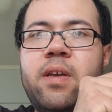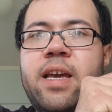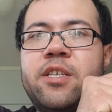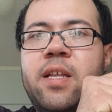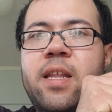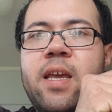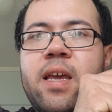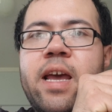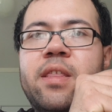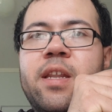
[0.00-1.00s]
has the
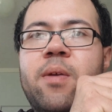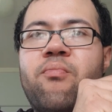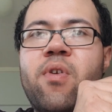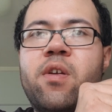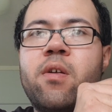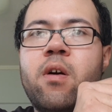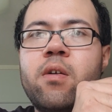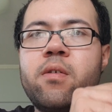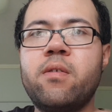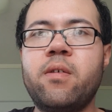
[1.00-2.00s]
name Predator on
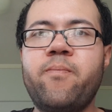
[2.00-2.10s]
it,